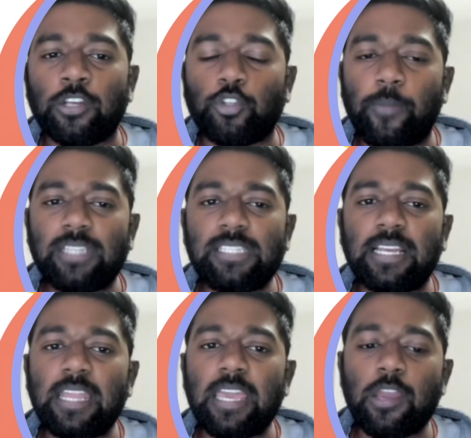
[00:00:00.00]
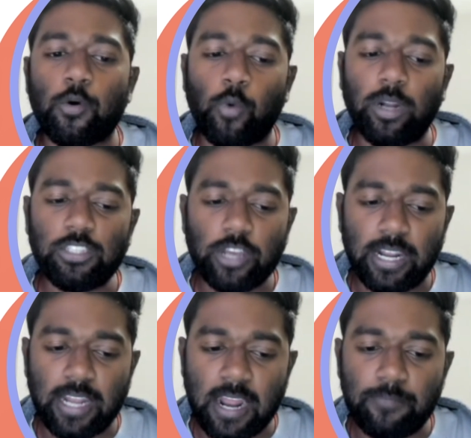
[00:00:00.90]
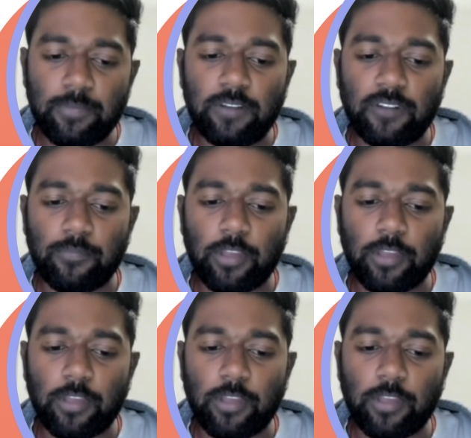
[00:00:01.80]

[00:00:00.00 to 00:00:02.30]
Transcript: So basically, once you get an admit from the